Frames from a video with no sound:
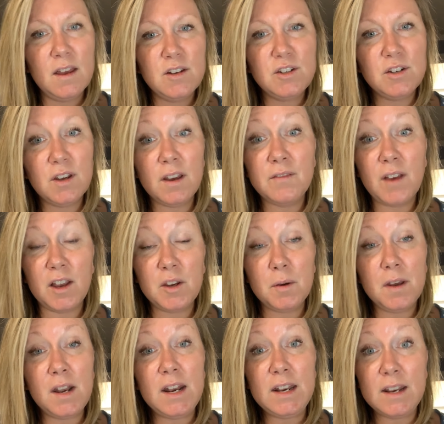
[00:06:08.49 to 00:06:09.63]
to
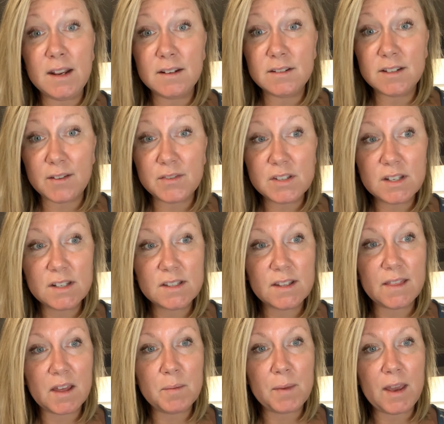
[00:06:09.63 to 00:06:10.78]
evaluate any deficits that
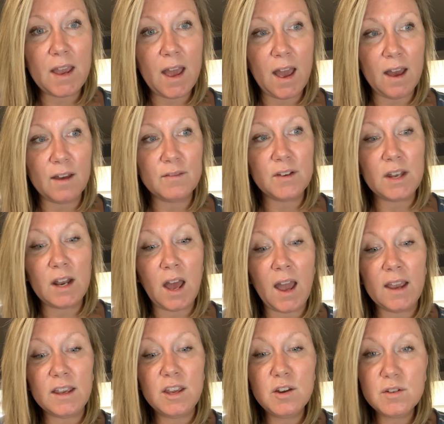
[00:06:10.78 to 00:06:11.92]
they may have, and an
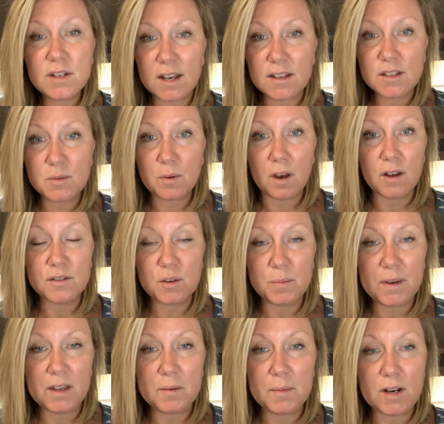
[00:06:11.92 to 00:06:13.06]
IQ test will also
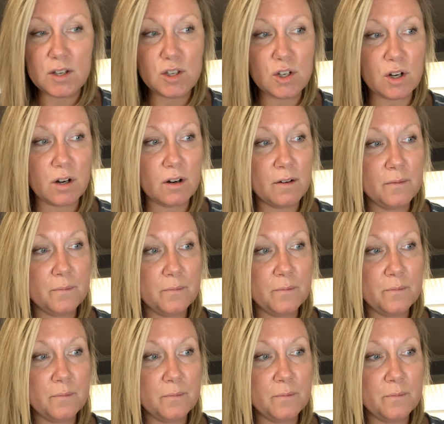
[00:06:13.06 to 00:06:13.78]
be administered.